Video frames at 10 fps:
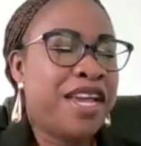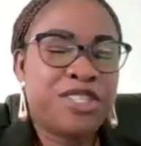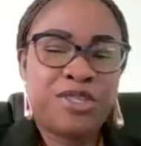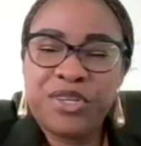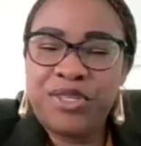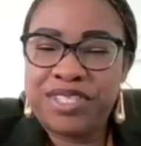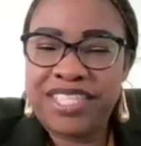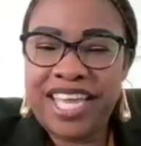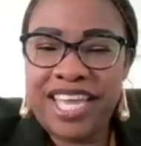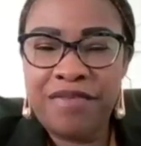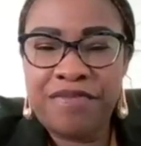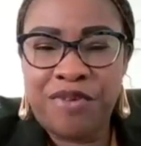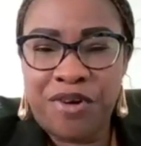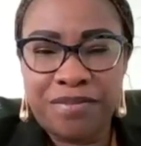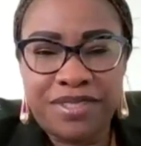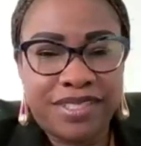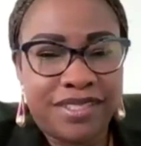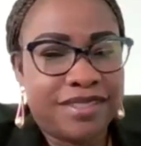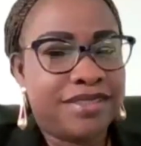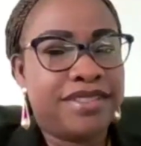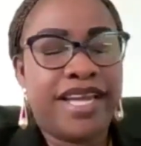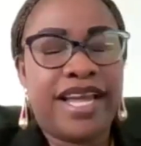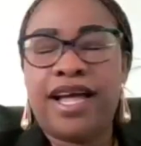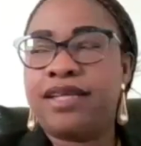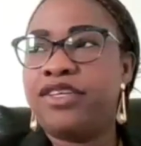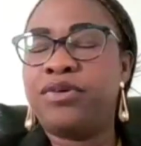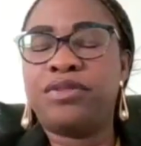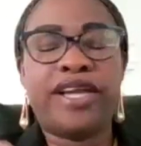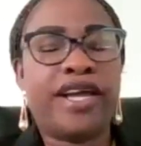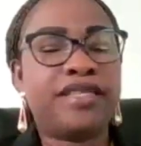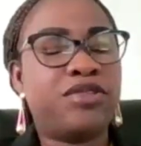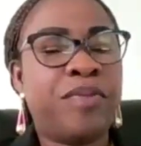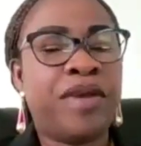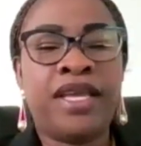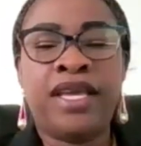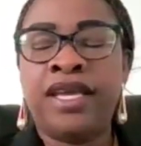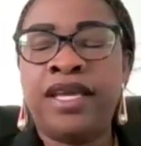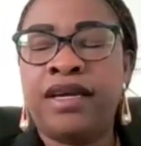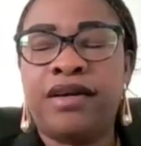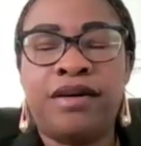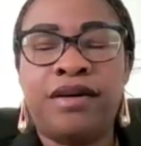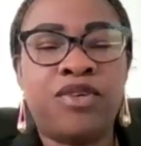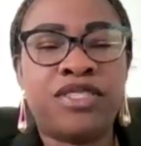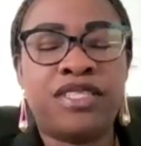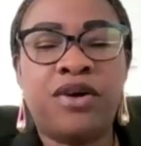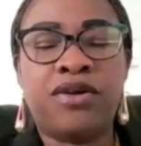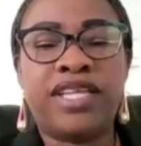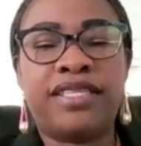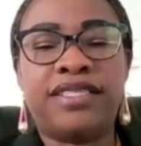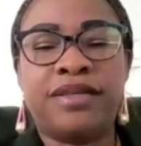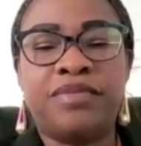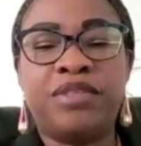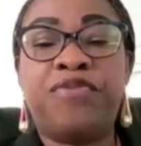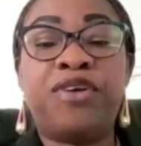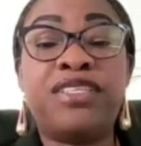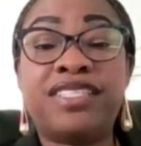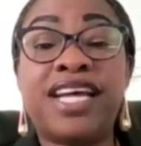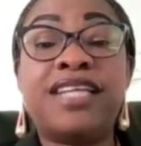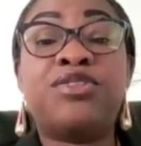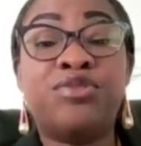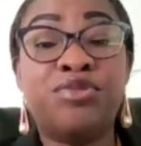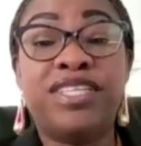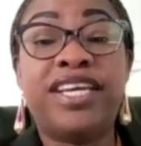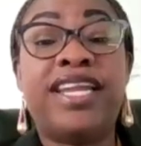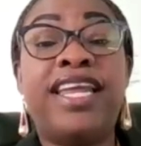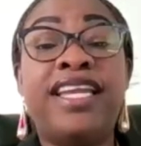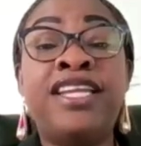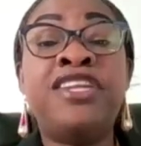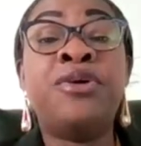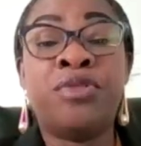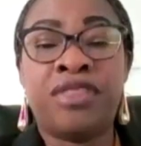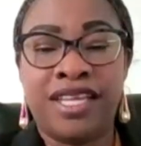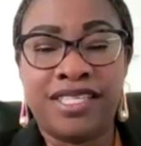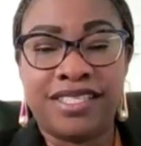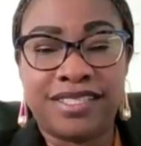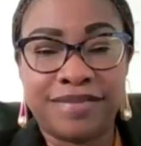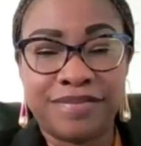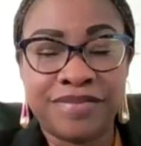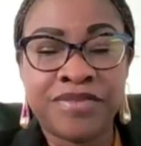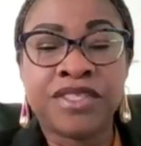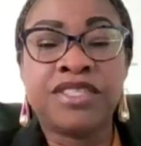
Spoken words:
Make sure you stay informed. There are so many, the fraudsters too, they are learning new things.